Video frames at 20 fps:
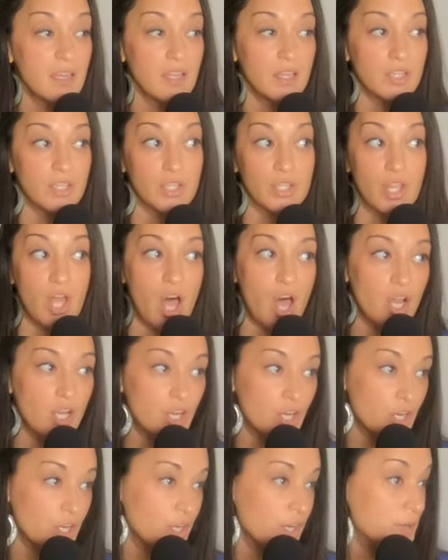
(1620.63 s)

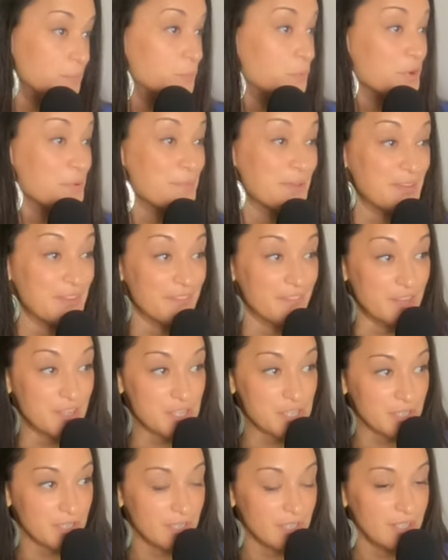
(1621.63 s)
longer and more
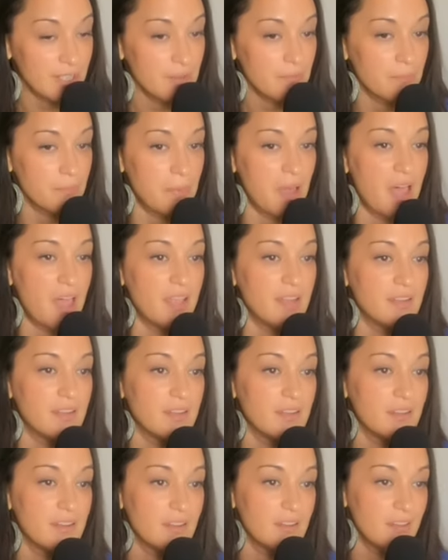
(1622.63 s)
beneficial. But
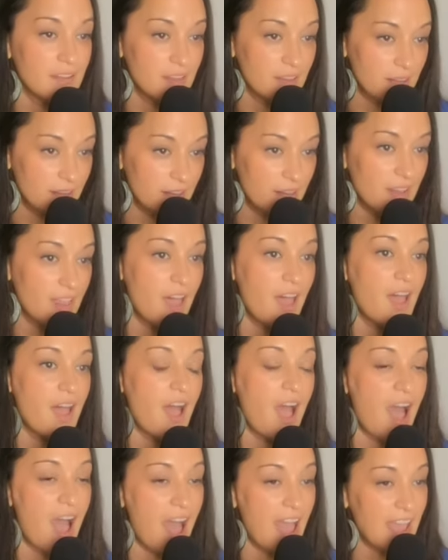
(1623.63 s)

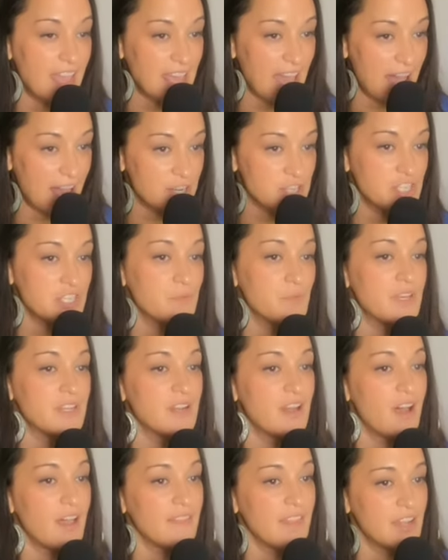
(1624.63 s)
I actually went
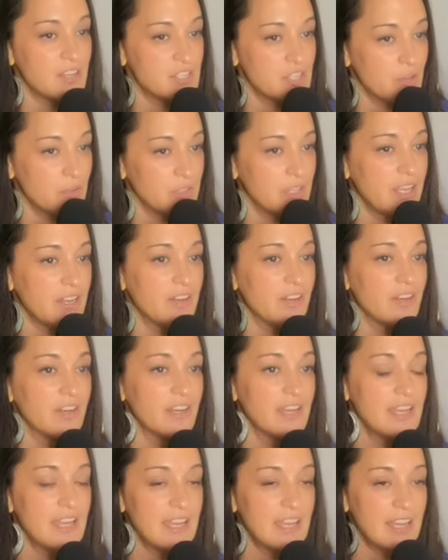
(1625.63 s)
on that show later
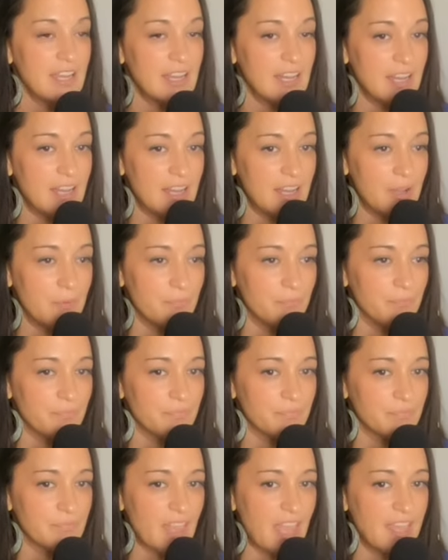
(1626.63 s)

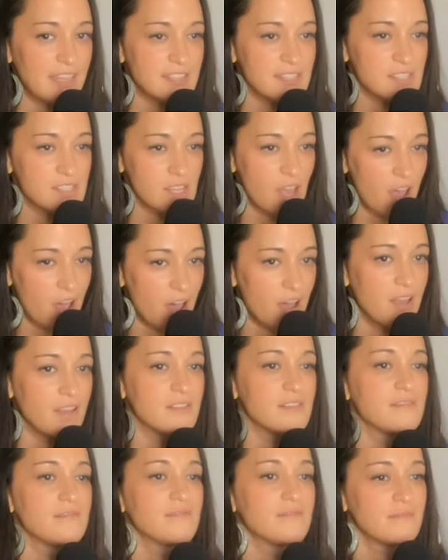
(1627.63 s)
um, and saw
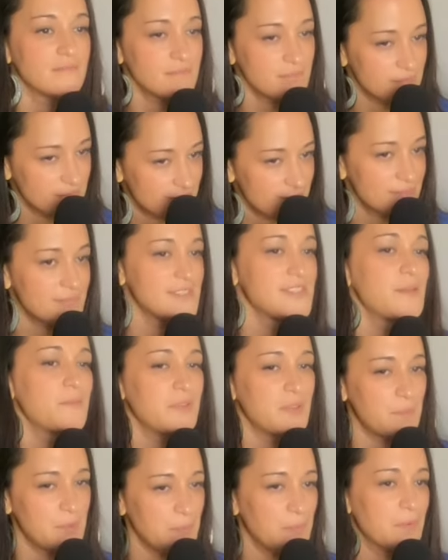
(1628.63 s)
some of
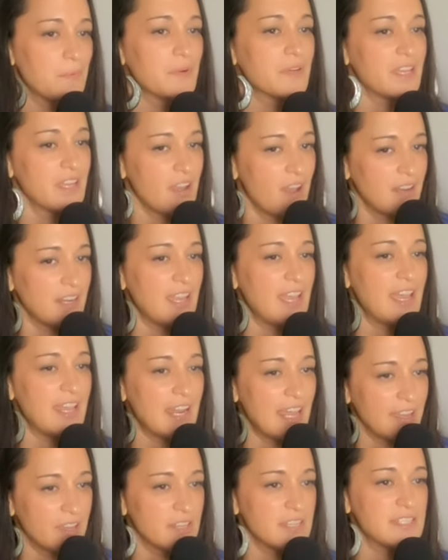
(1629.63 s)
the people working on it, and
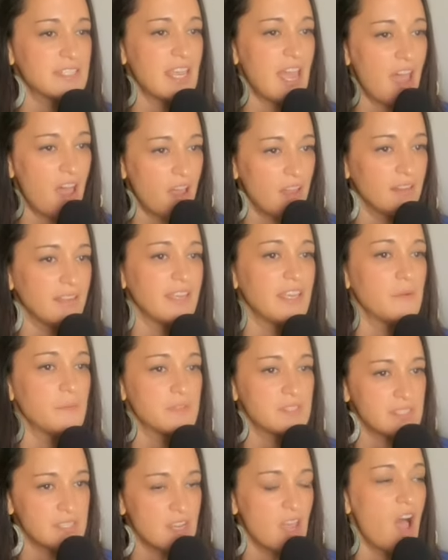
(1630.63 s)
I could tell it
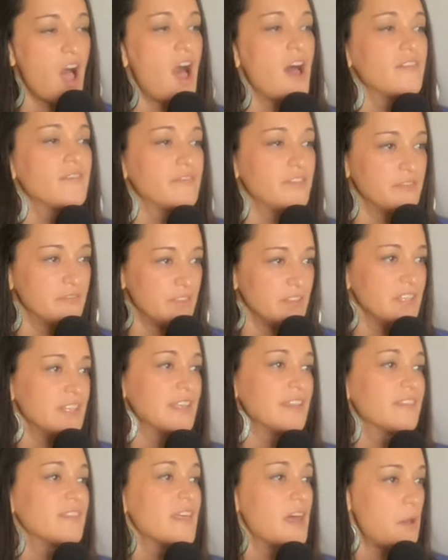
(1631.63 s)
was not
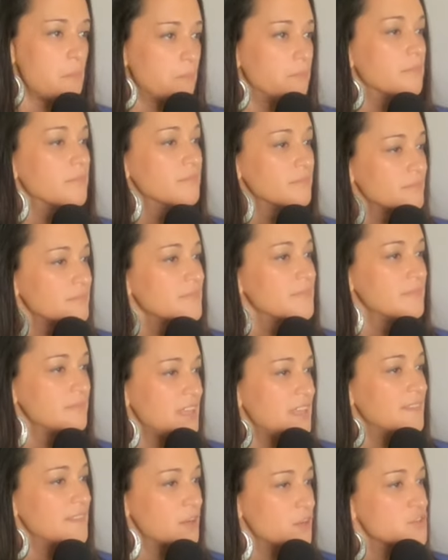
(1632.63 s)
fulfilling them mm.
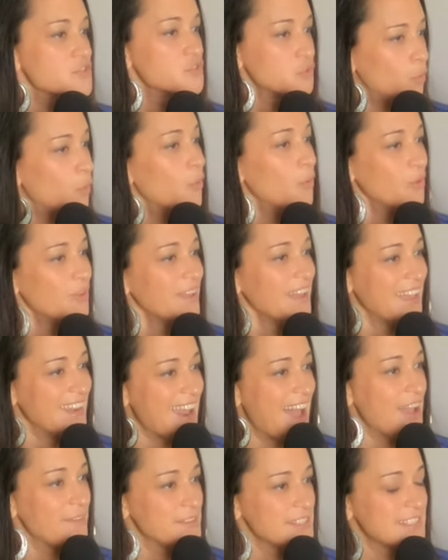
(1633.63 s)
in their soul. And
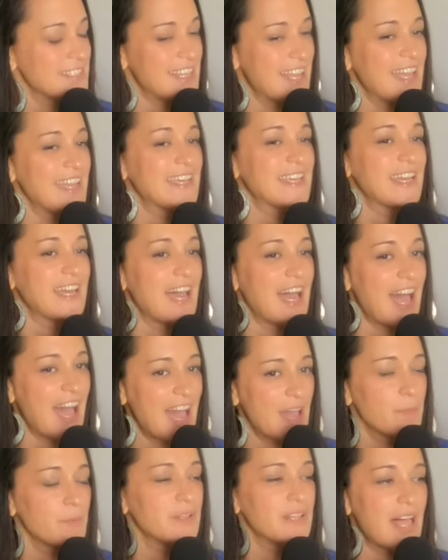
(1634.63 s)
yeah. I was like,
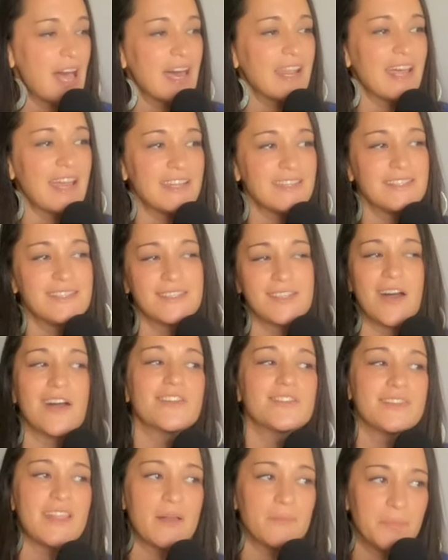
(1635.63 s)
I'm glad I
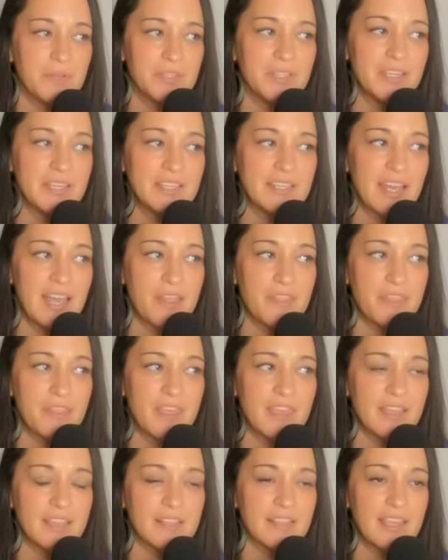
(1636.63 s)
dodged that bullet. I
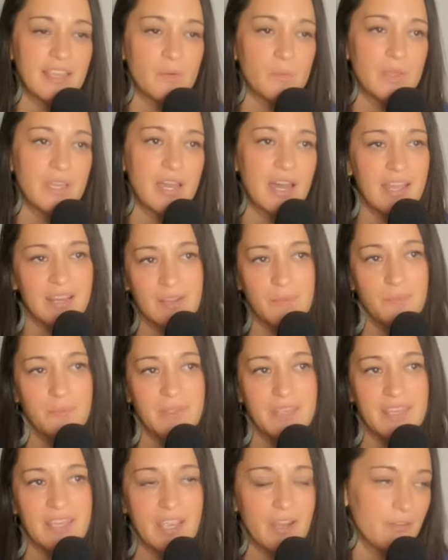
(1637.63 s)
think like we gotta
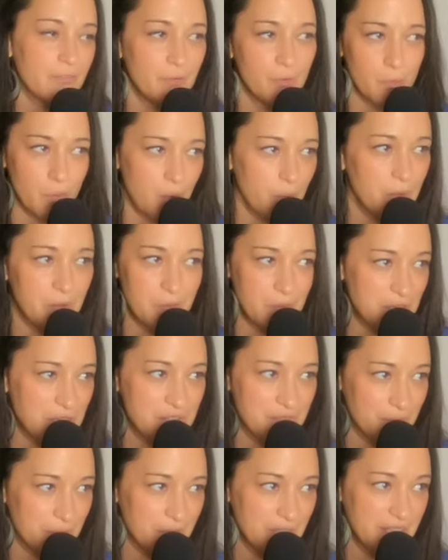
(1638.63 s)
be careful what we
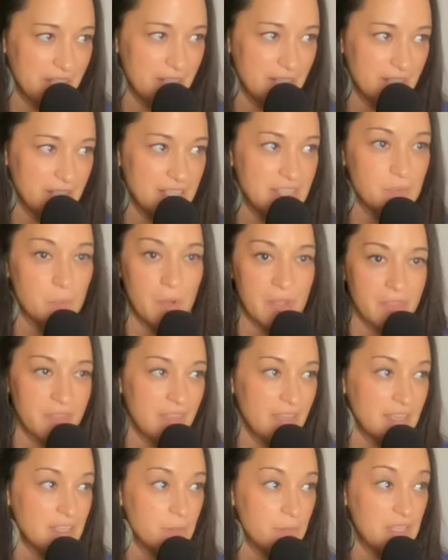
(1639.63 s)
wish for here. It's one
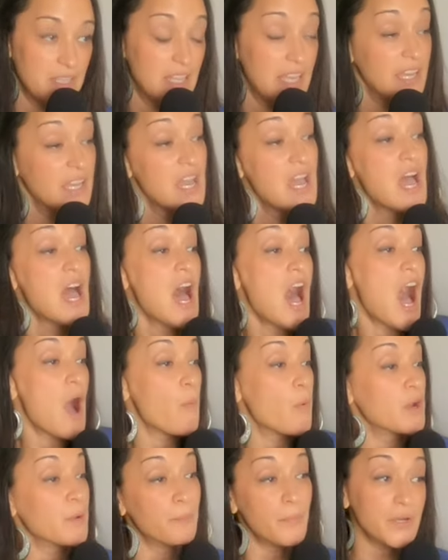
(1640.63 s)
thing to be like, I
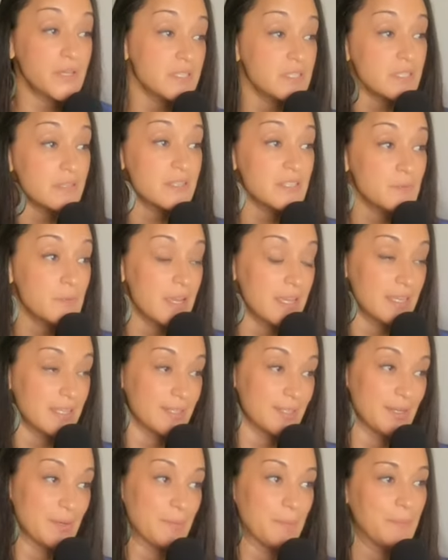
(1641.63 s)
want to book a series
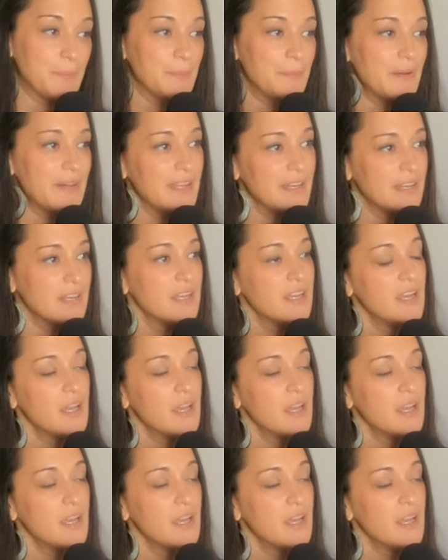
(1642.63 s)
regular, but